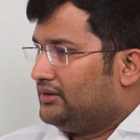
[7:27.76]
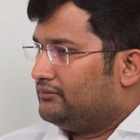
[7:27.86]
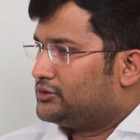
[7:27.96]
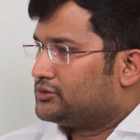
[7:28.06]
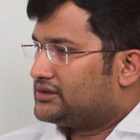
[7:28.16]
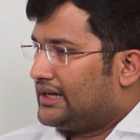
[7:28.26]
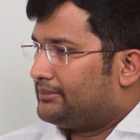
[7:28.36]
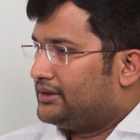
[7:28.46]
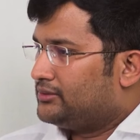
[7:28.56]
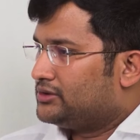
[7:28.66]
which was
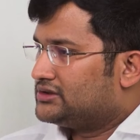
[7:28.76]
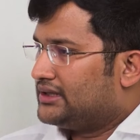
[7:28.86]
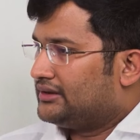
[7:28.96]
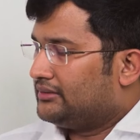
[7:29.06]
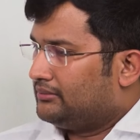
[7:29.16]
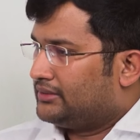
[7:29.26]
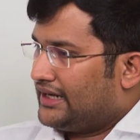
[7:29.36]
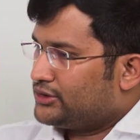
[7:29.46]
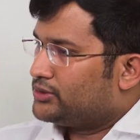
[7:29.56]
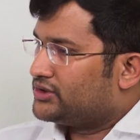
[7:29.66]
happening was that
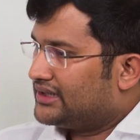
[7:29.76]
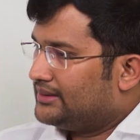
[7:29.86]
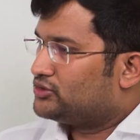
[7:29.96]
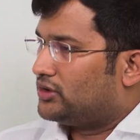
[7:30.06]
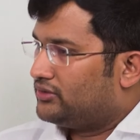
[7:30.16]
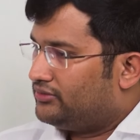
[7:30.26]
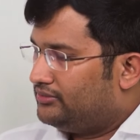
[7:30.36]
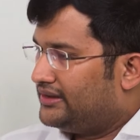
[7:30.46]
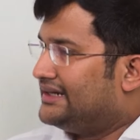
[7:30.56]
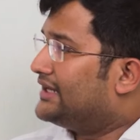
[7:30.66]
graduation came sort of
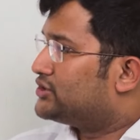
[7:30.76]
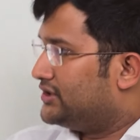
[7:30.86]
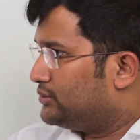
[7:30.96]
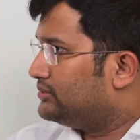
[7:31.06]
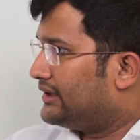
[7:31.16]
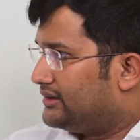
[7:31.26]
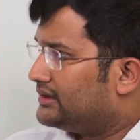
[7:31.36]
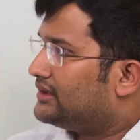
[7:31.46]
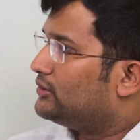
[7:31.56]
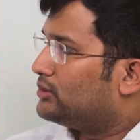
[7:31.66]
very naturally to that.
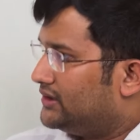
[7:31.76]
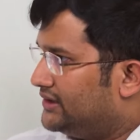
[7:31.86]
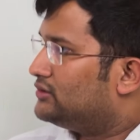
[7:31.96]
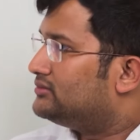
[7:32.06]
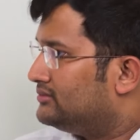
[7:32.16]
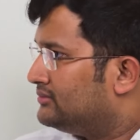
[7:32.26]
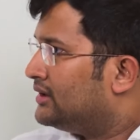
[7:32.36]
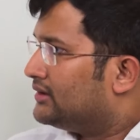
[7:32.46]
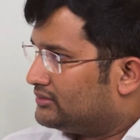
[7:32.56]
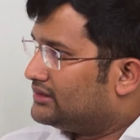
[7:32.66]
Itna to kar hi
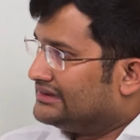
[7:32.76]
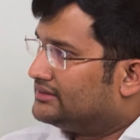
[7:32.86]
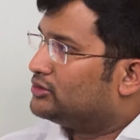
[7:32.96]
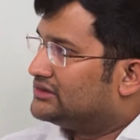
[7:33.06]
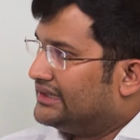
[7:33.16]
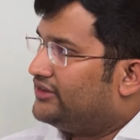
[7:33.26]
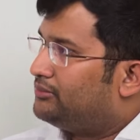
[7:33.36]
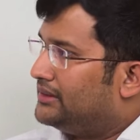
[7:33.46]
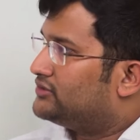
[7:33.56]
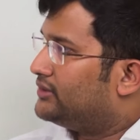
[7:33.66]
raho. It's the most
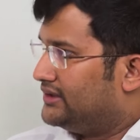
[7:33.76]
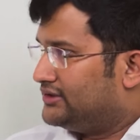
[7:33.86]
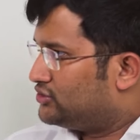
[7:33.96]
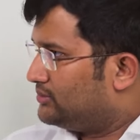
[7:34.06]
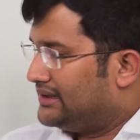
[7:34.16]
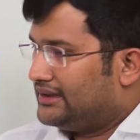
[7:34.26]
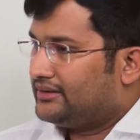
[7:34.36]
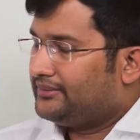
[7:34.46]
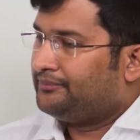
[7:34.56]
safe place for Indians to be at.